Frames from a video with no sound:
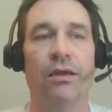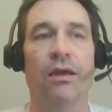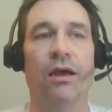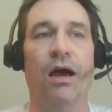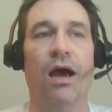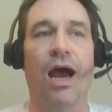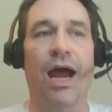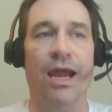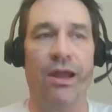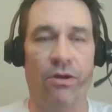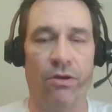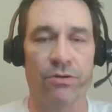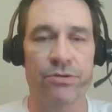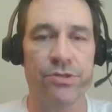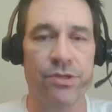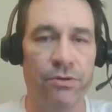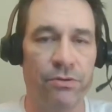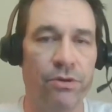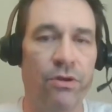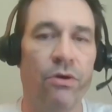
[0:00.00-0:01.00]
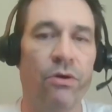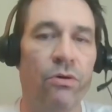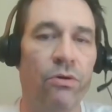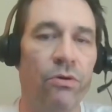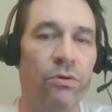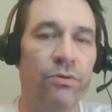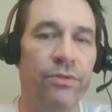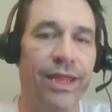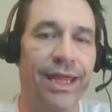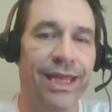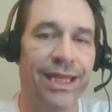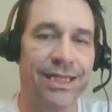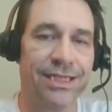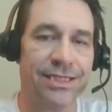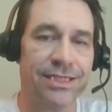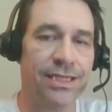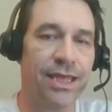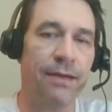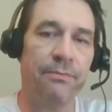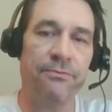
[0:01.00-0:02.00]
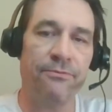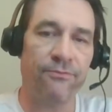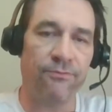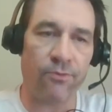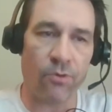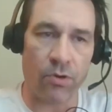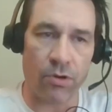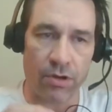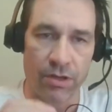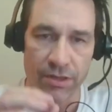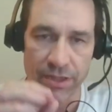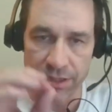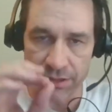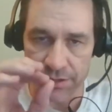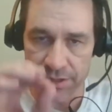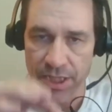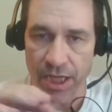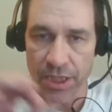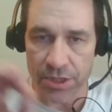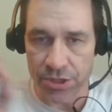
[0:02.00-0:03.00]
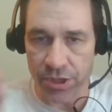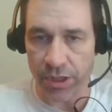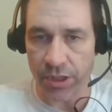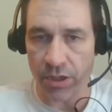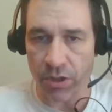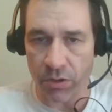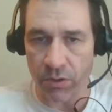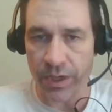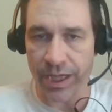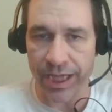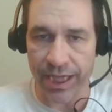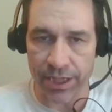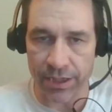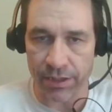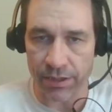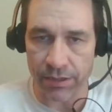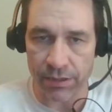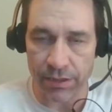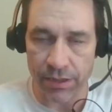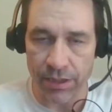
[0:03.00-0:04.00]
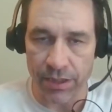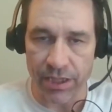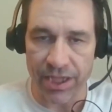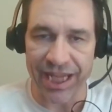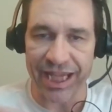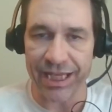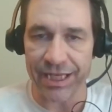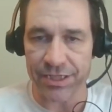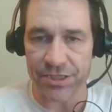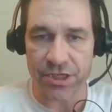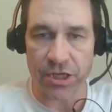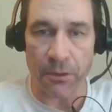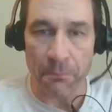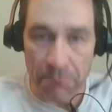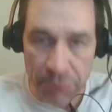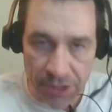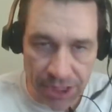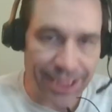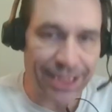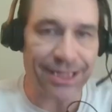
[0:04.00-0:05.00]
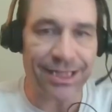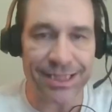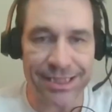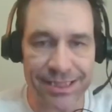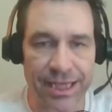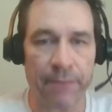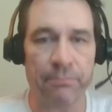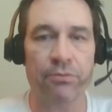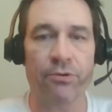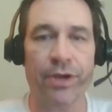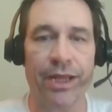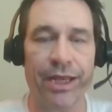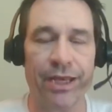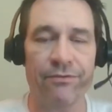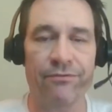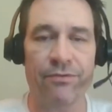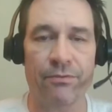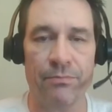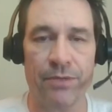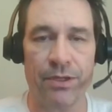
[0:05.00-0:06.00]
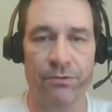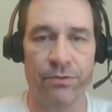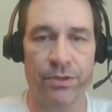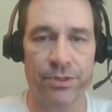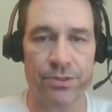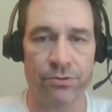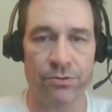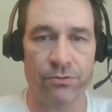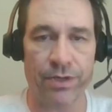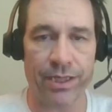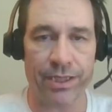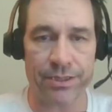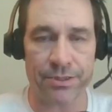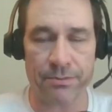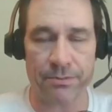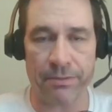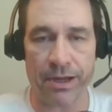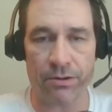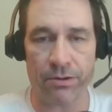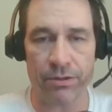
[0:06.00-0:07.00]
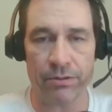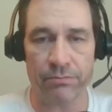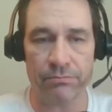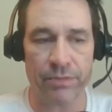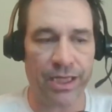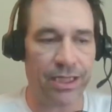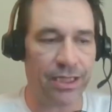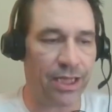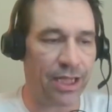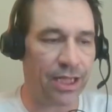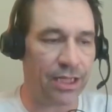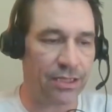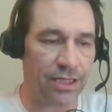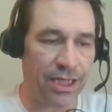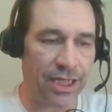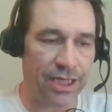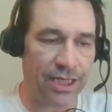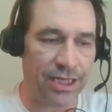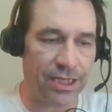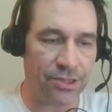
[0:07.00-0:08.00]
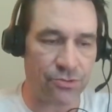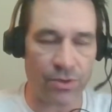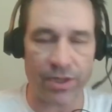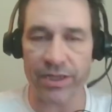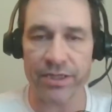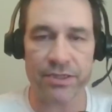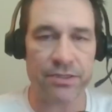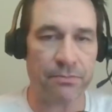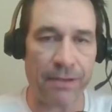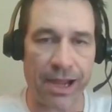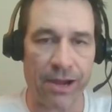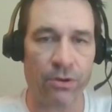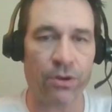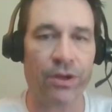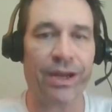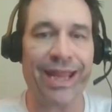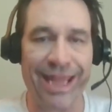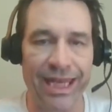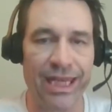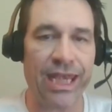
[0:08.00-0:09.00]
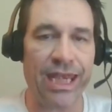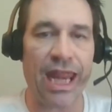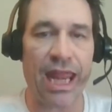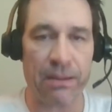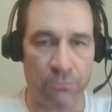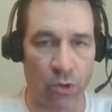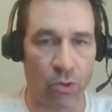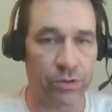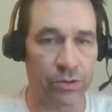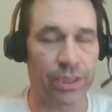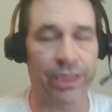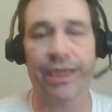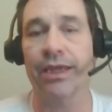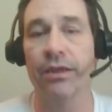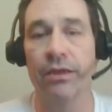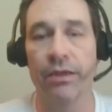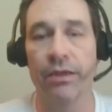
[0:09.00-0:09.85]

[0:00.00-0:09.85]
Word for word: I also know that except for a little touch and go here, it is completely separated from the original Relics of Power. It, it, it is Relics of Power in name only.